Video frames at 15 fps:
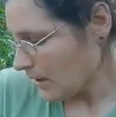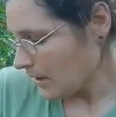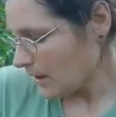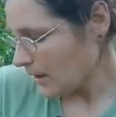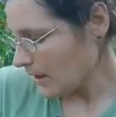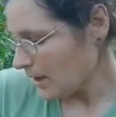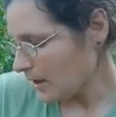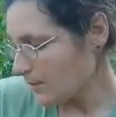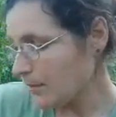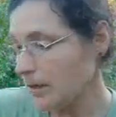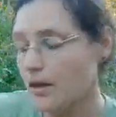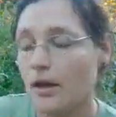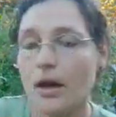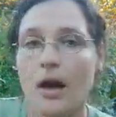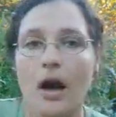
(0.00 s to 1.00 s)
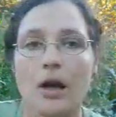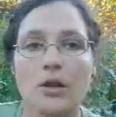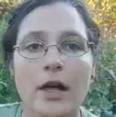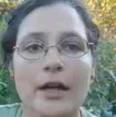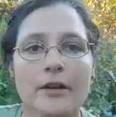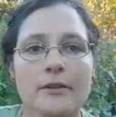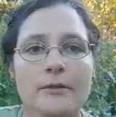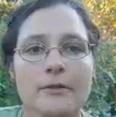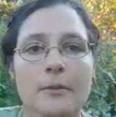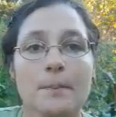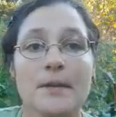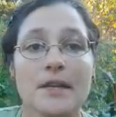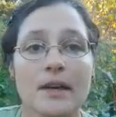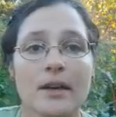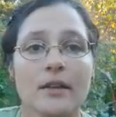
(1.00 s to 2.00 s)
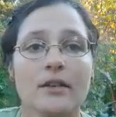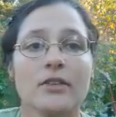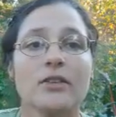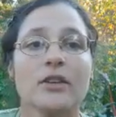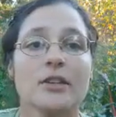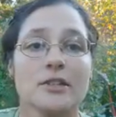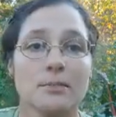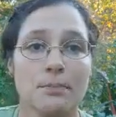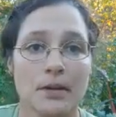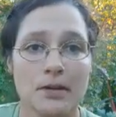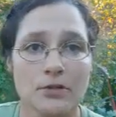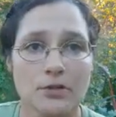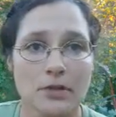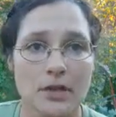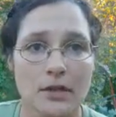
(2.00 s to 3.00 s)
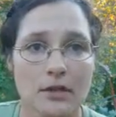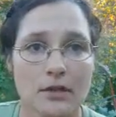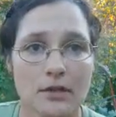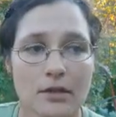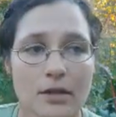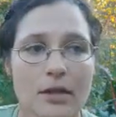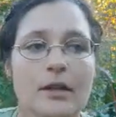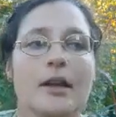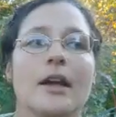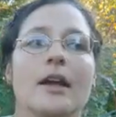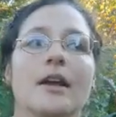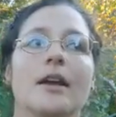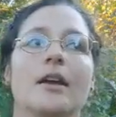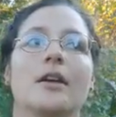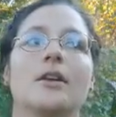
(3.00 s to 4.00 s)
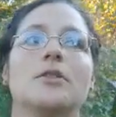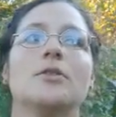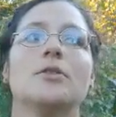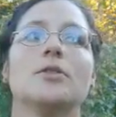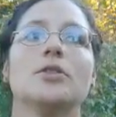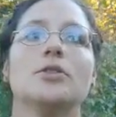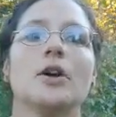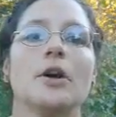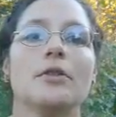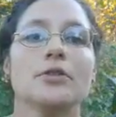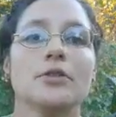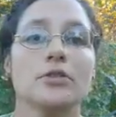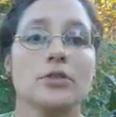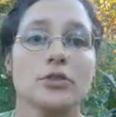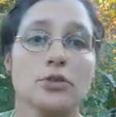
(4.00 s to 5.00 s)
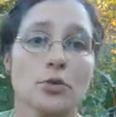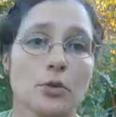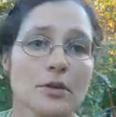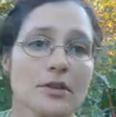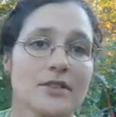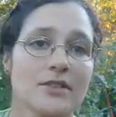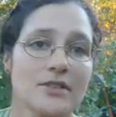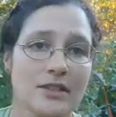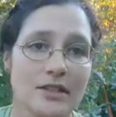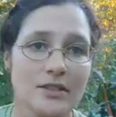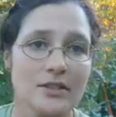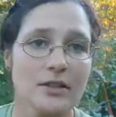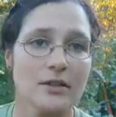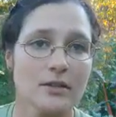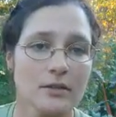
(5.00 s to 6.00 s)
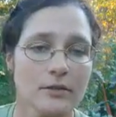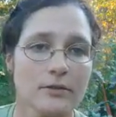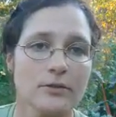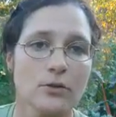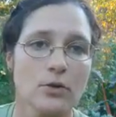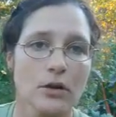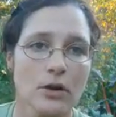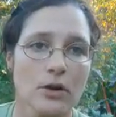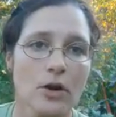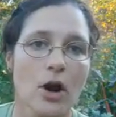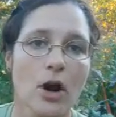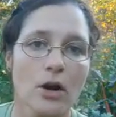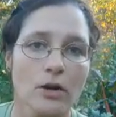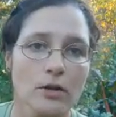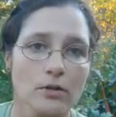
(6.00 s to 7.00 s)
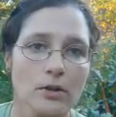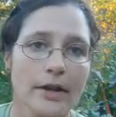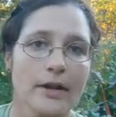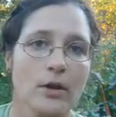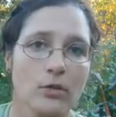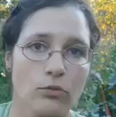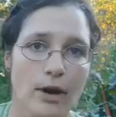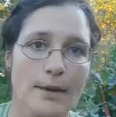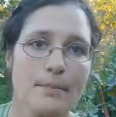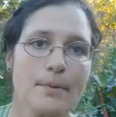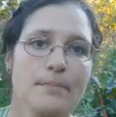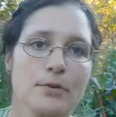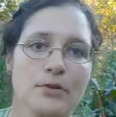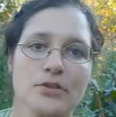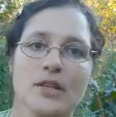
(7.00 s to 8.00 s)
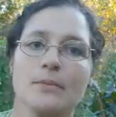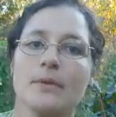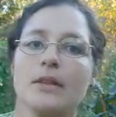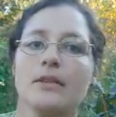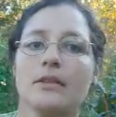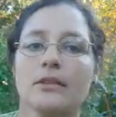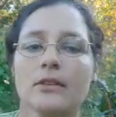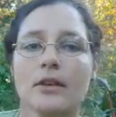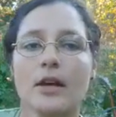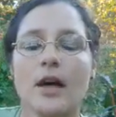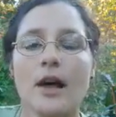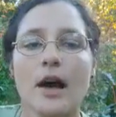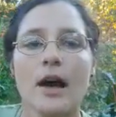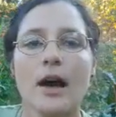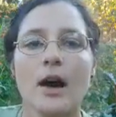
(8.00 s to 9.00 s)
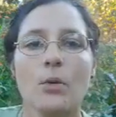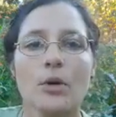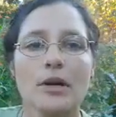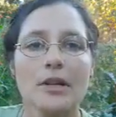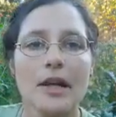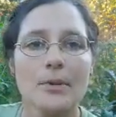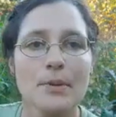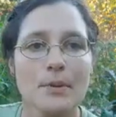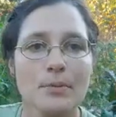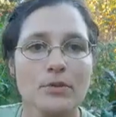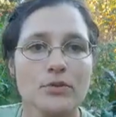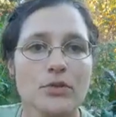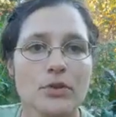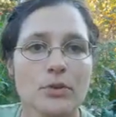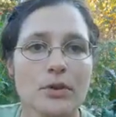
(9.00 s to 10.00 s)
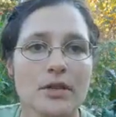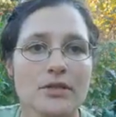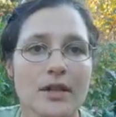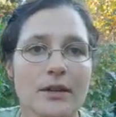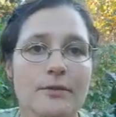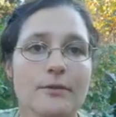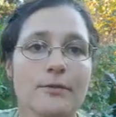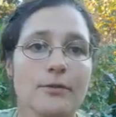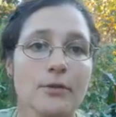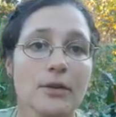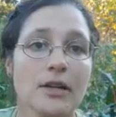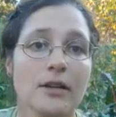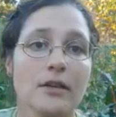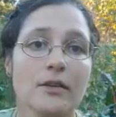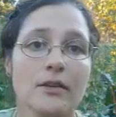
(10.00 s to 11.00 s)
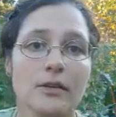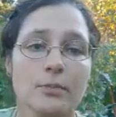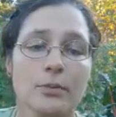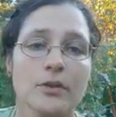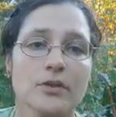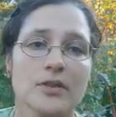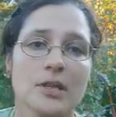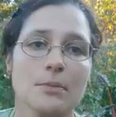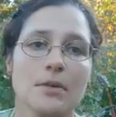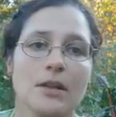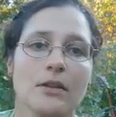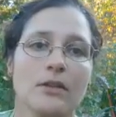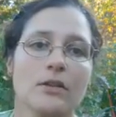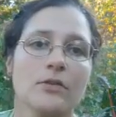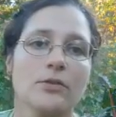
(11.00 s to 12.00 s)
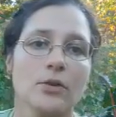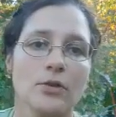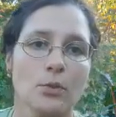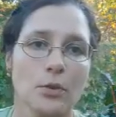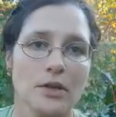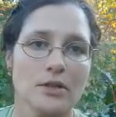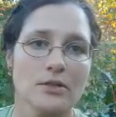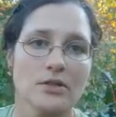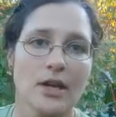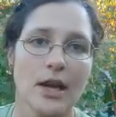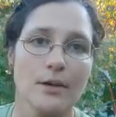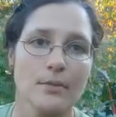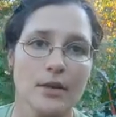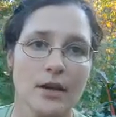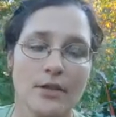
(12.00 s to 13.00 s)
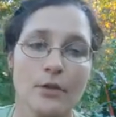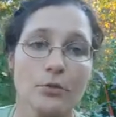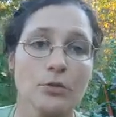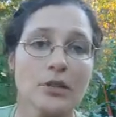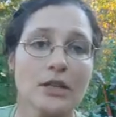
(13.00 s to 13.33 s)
Because it's a big tree, and there's a short season for ripe persimmons. What a lot of people do is they freeze persimmons for the winter time, and they're really